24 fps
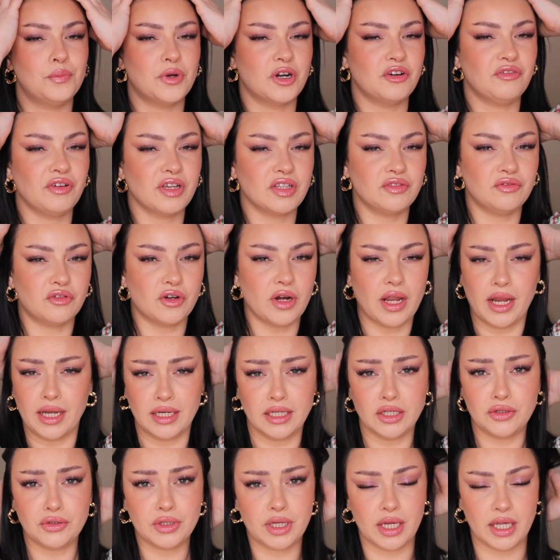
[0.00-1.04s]
perfect for
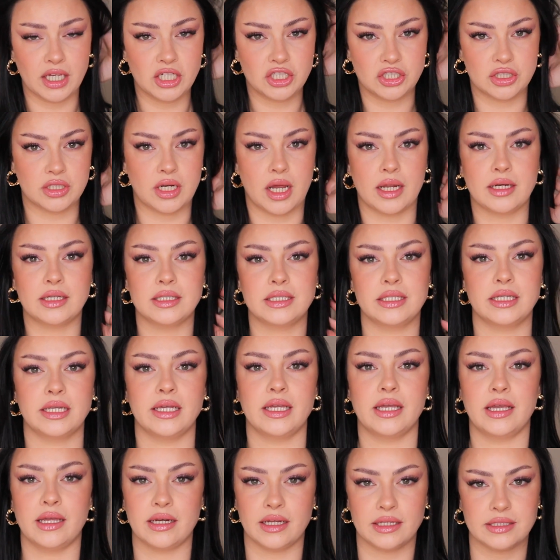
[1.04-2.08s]
any occasion,
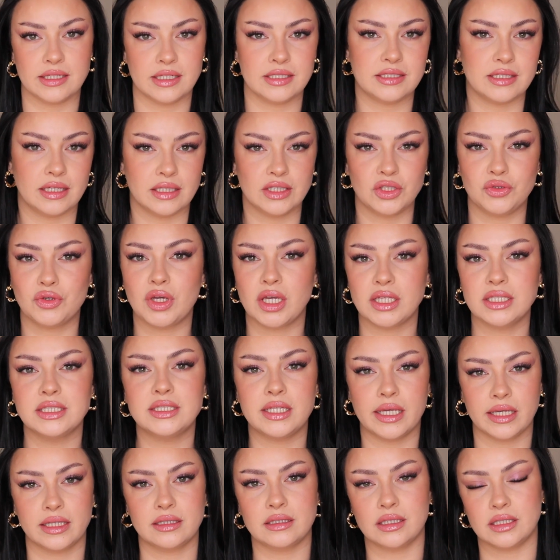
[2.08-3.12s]
honestly. And as I said, you can
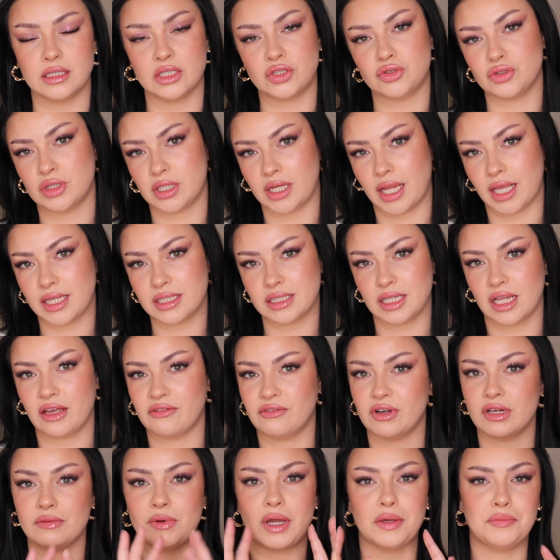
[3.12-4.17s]
take this to the next
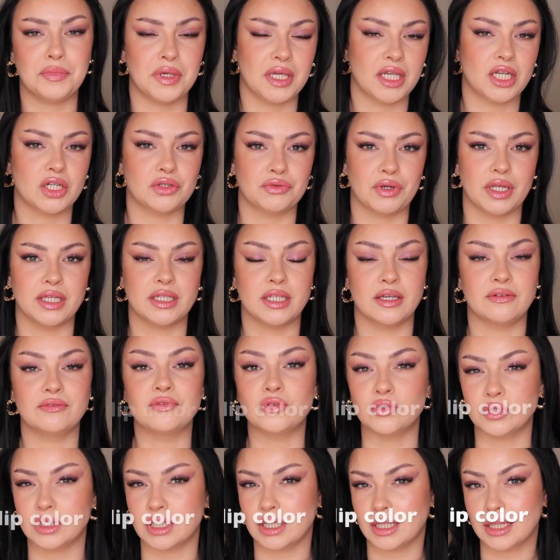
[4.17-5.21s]
level by being creative
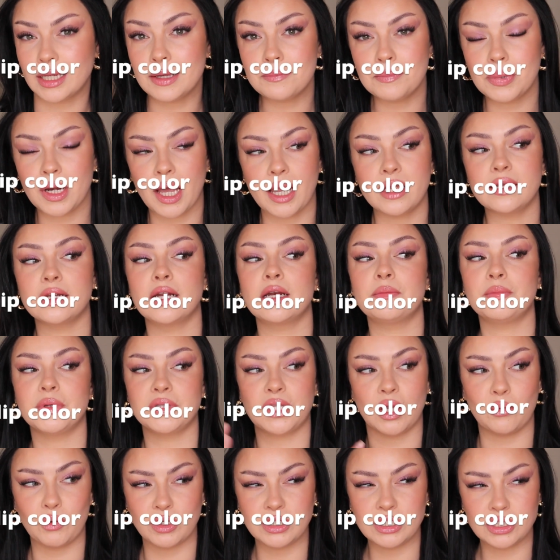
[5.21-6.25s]
with a lip liner,
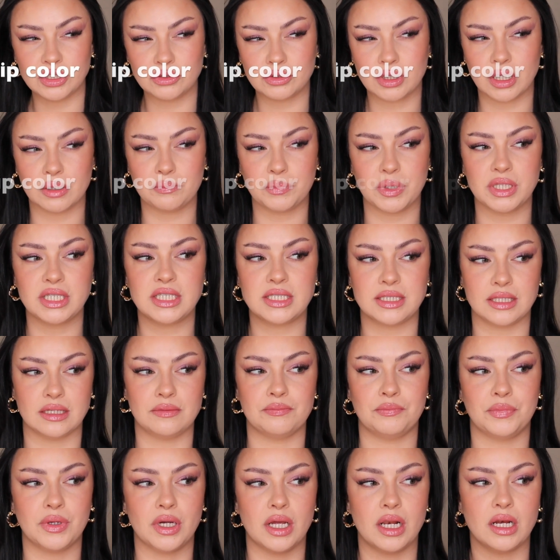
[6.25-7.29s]
but I wanted to keep it
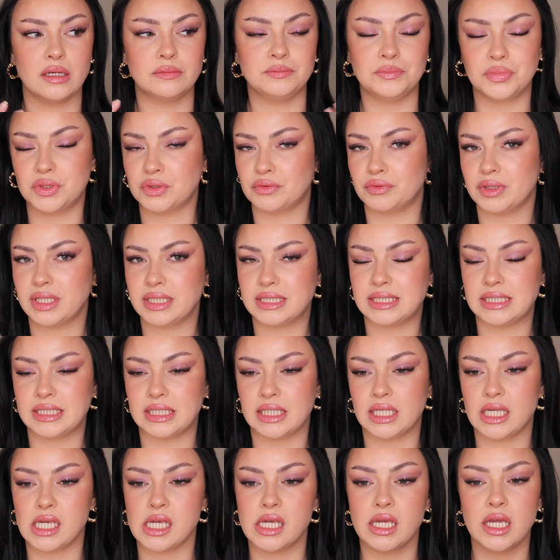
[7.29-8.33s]
simple,
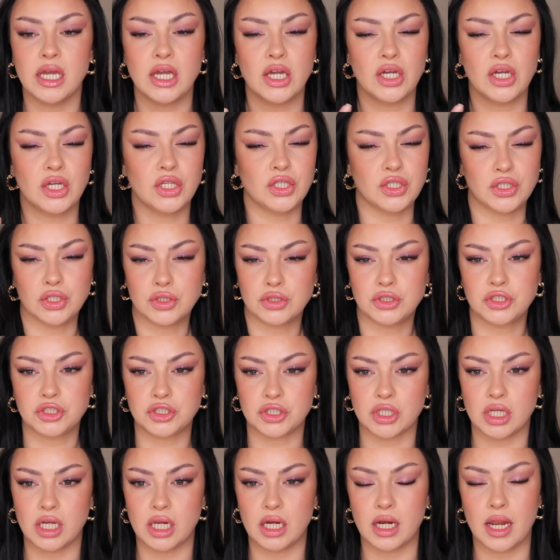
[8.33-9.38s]
pretty
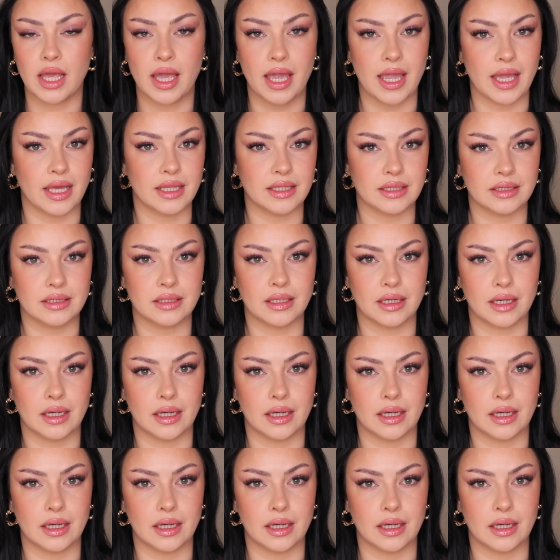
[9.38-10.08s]
neutral, and